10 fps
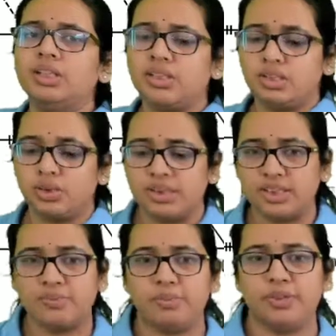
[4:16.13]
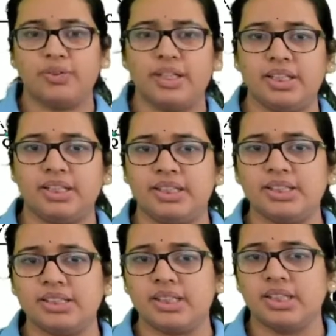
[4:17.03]
So simplifying
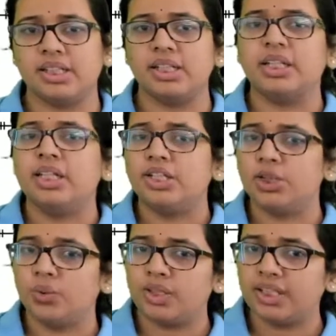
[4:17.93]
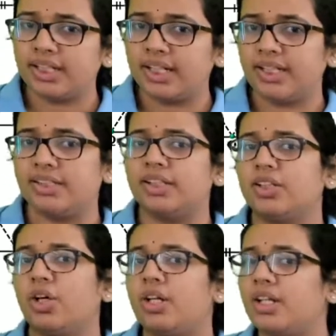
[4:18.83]
this, you will get the
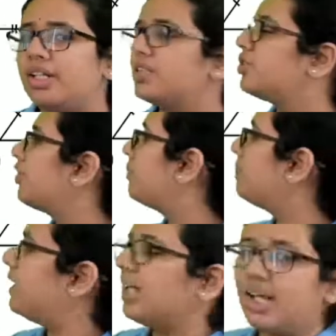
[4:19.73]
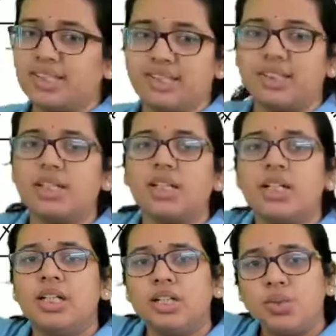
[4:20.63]
coordinates of P as the
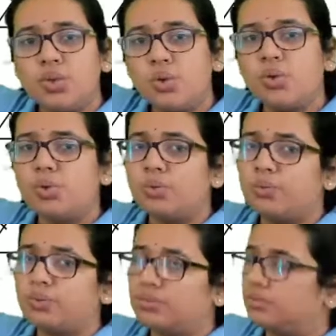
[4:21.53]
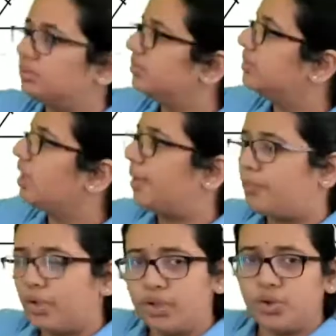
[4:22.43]
2
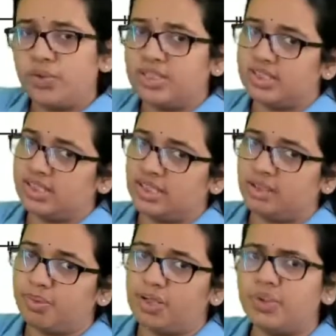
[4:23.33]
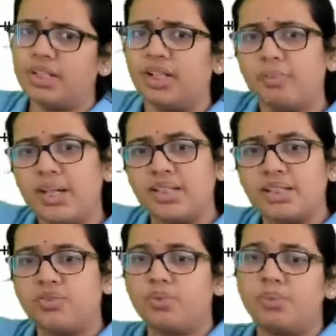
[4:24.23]
upon 2, which is nothing but 1, and
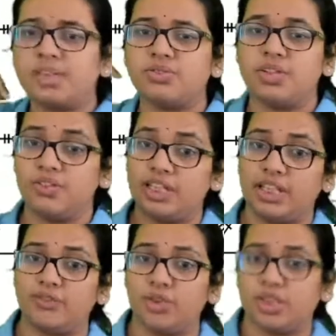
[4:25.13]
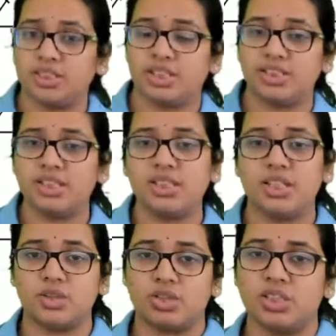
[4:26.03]
-1 plus 1 will give you answer as
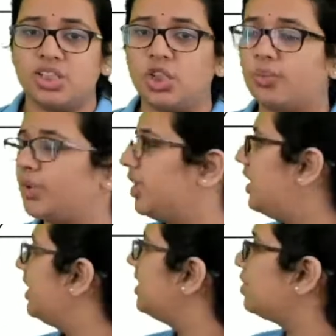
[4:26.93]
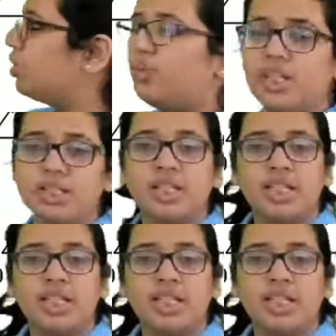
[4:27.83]
0. So 0 upon everything is always